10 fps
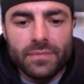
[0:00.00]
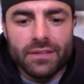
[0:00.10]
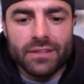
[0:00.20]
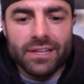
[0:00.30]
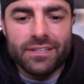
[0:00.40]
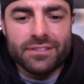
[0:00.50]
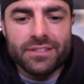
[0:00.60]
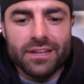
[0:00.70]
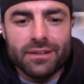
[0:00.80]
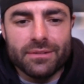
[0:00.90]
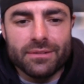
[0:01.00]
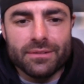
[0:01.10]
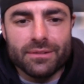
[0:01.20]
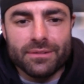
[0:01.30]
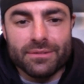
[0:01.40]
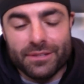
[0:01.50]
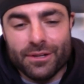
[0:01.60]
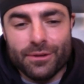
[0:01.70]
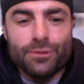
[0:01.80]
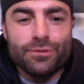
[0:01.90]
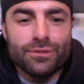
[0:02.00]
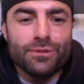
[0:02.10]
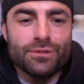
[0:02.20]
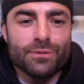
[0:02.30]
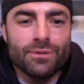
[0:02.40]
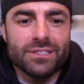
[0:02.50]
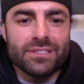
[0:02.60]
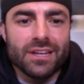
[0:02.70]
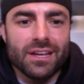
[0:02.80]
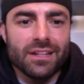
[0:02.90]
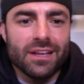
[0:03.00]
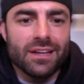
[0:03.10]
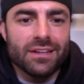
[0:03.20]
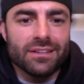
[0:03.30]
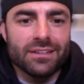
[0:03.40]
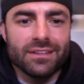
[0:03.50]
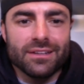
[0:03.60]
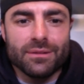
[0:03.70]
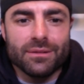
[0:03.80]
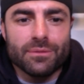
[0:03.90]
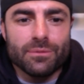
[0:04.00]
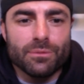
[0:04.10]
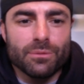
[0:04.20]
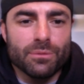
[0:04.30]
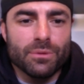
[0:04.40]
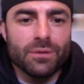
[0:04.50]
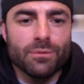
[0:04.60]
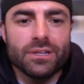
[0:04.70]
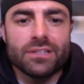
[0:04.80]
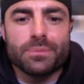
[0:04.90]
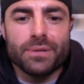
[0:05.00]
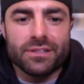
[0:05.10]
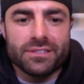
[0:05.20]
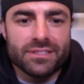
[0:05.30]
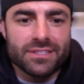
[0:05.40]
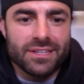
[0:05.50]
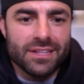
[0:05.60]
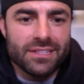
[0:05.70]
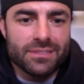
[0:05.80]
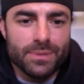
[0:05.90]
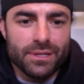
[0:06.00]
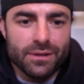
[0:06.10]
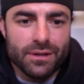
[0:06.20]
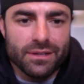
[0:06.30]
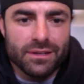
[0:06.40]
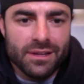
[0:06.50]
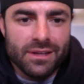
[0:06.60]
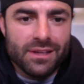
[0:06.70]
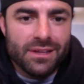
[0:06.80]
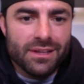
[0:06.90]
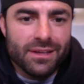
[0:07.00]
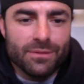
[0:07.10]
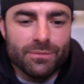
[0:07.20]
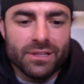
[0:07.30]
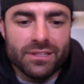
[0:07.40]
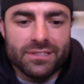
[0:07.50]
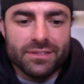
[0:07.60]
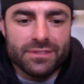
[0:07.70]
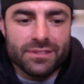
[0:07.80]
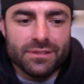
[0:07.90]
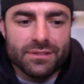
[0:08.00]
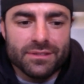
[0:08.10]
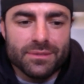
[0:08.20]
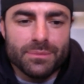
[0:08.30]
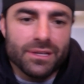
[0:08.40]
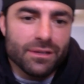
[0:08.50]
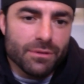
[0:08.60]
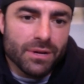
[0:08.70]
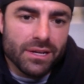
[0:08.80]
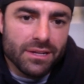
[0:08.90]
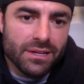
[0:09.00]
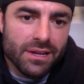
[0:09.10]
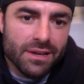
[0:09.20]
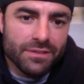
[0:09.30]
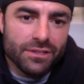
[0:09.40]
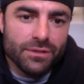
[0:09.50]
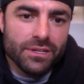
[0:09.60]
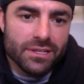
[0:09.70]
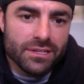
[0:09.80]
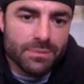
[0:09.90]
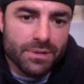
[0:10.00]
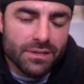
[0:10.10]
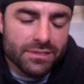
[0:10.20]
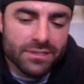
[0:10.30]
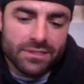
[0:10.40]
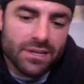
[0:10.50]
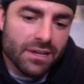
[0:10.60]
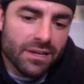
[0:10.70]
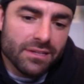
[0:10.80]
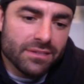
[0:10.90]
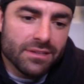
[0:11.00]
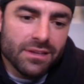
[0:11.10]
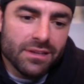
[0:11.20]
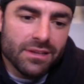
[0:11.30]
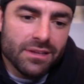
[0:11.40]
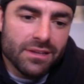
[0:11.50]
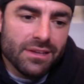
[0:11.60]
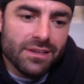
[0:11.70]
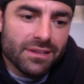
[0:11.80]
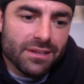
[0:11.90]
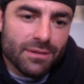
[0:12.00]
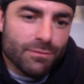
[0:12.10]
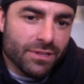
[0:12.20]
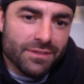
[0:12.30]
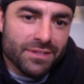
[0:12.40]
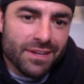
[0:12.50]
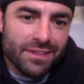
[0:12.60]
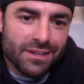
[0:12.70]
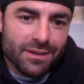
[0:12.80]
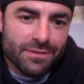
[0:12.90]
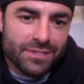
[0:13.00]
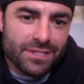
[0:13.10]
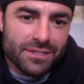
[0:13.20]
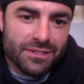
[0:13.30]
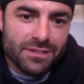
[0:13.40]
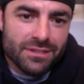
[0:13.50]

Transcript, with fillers: like you said, you know, who's, who's the one saying that and, and what, what experiences can they speak on uh, relative to, to being great and having unique experiences? I, I, I would love to have that conversation.